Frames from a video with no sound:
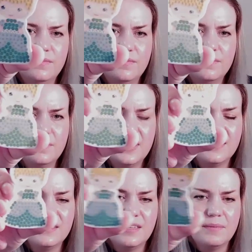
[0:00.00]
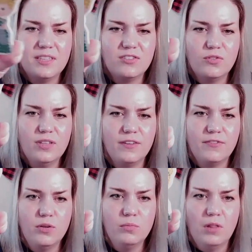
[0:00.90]
Because, I mean, there's only a
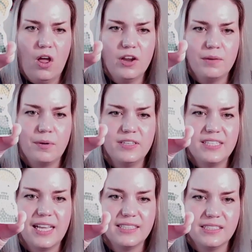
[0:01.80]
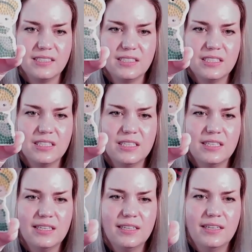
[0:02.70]
few blonde princesses.
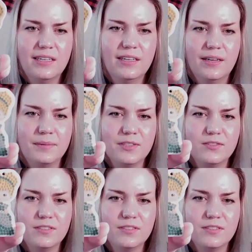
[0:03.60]
I mean, there's...